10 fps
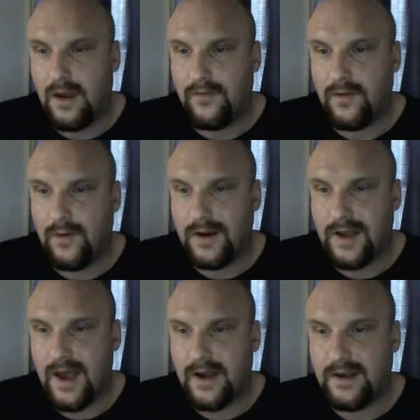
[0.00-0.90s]
If you wanted
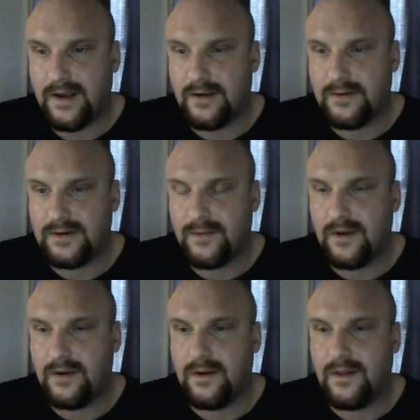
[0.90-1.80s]
to edit it and there's
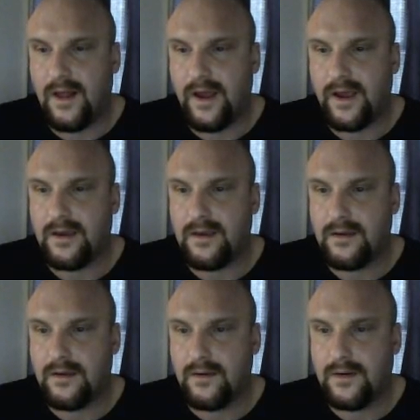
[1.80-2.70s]
something you didn't like,
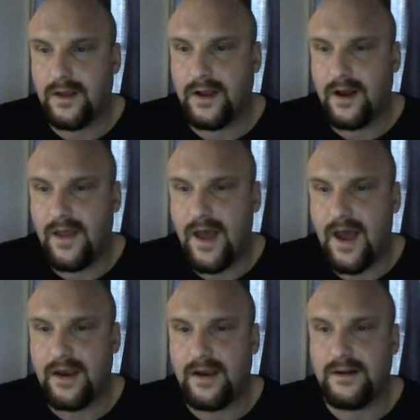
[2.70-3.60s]
you click on
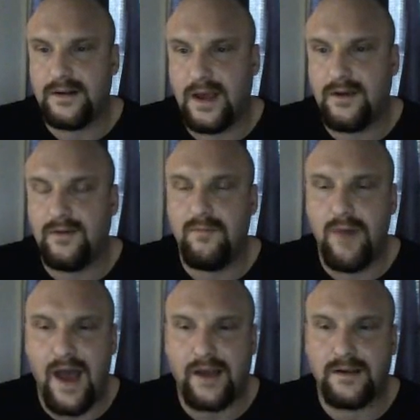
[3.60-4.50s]
that and it'll take you
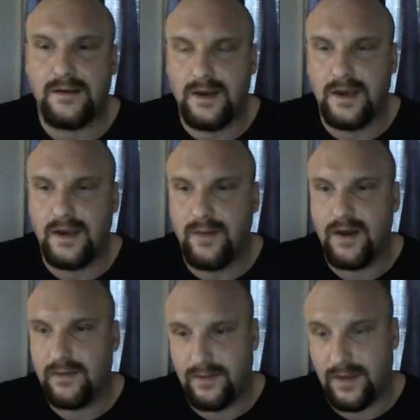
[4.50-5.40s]
back to the
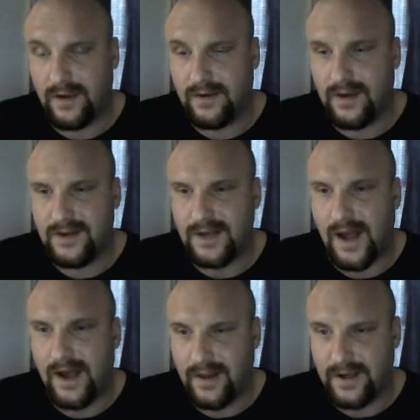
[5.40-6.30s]
email, like
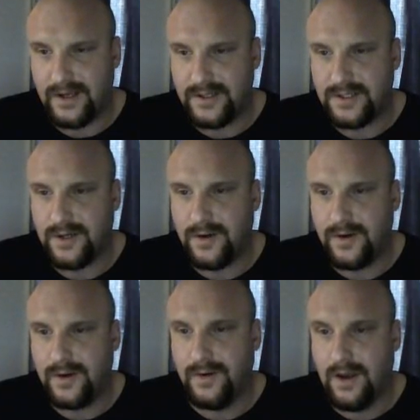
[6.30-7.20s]
inside, like I just showed
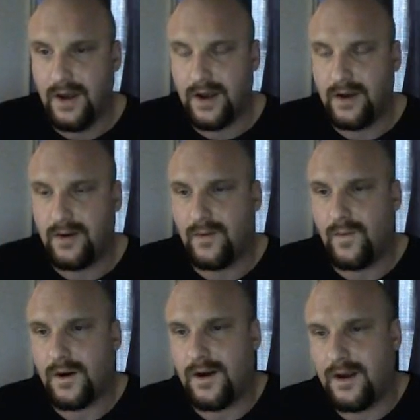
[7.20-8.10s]
you, and you can
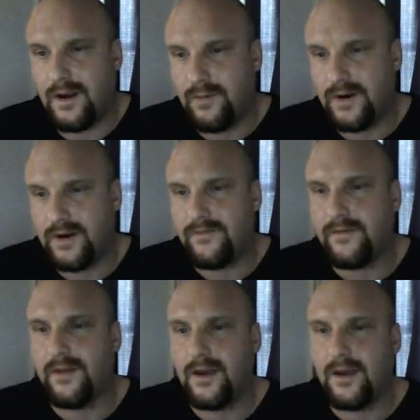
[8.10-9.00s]
work on it, put a
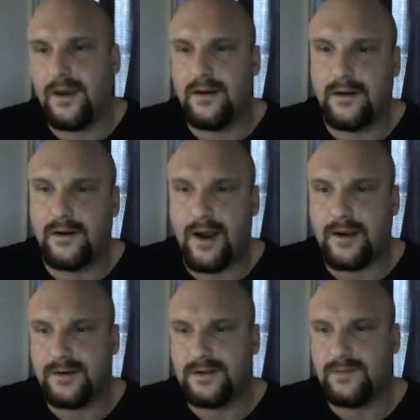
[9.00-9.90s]
different link in or
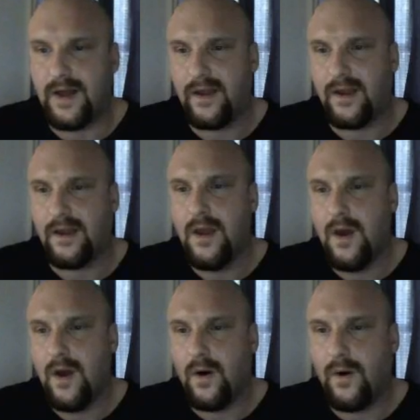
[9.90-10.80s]
correct your spelling,
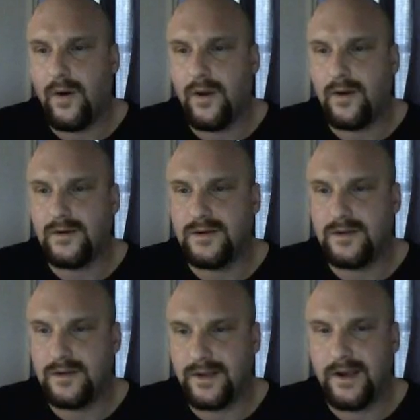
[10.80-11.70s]
or you can
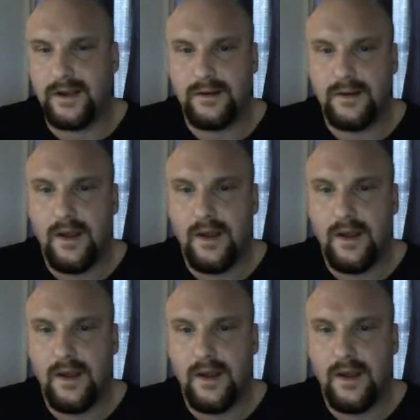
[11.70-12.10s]
just delete it.